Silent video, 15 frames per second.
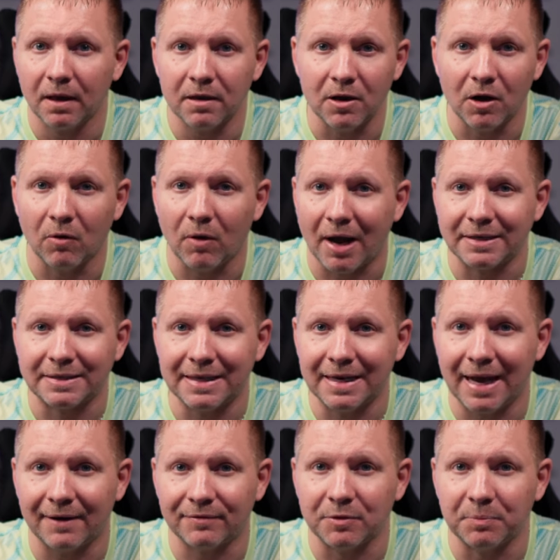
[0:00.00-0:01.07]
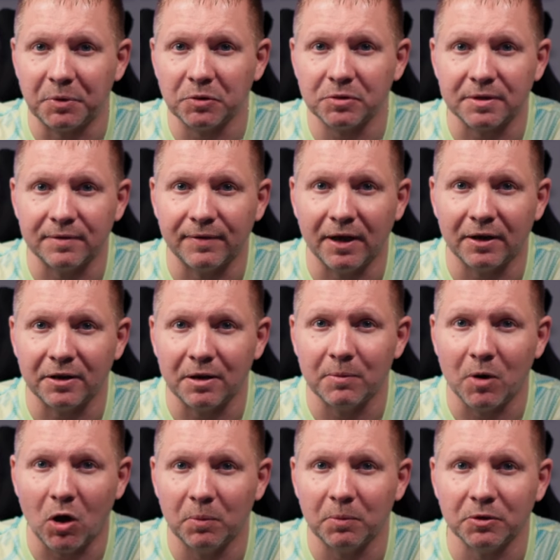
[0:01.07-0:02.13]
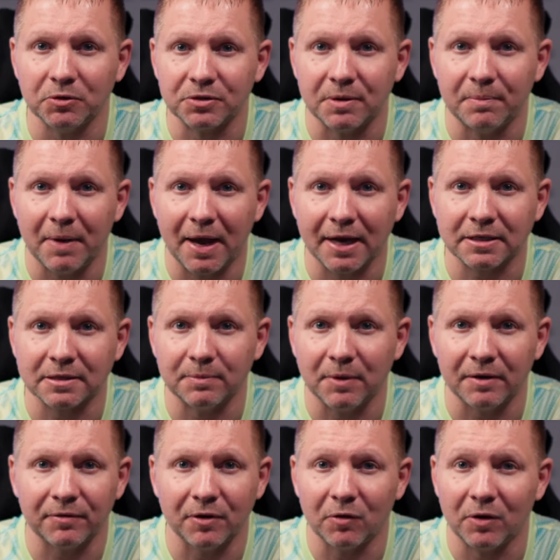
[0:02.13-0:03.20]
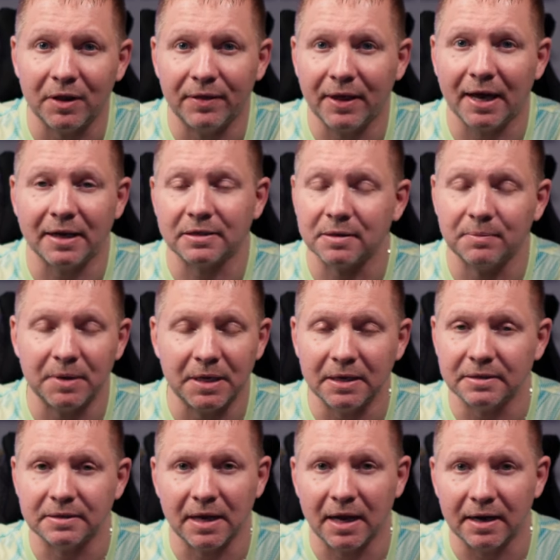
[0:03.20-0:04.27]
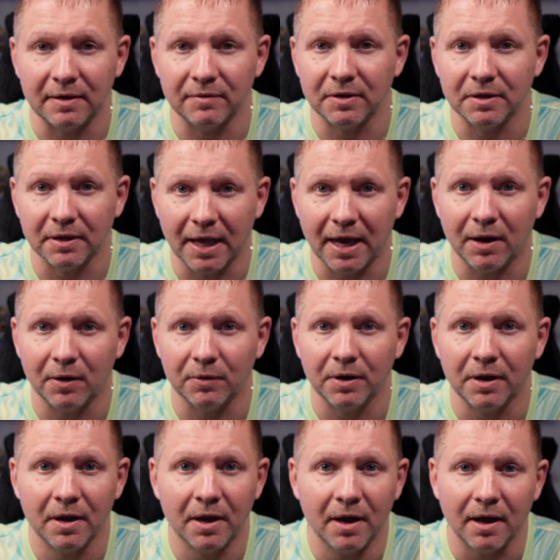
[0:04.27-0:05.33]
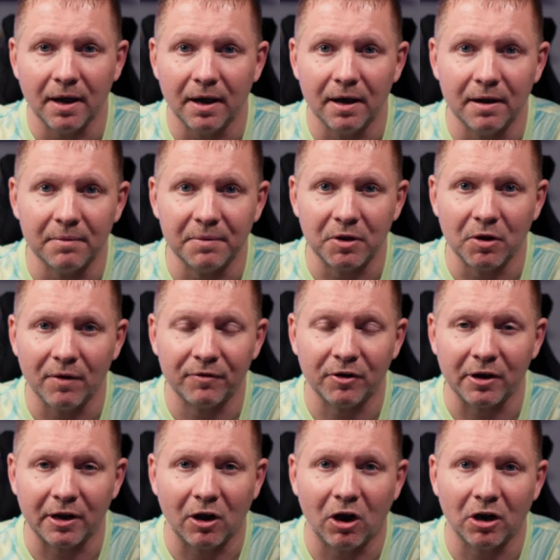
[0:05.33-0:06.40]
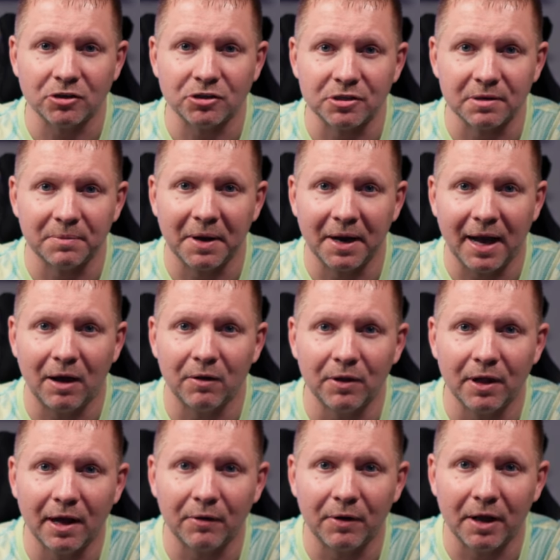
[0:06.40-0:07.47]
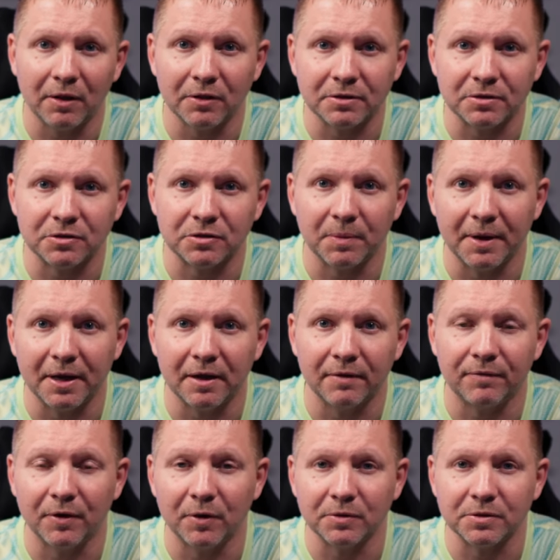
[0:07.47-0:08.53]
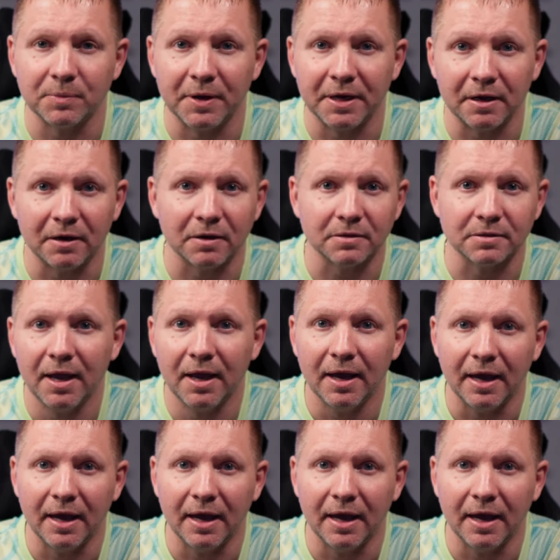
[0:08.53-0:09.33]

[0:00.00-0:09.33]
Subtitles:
You know, I did have to boost the volume almost to max on my phone, and that to me is not even loud. You know, I'm very cautious about how loud I listen to my headphones and my ears.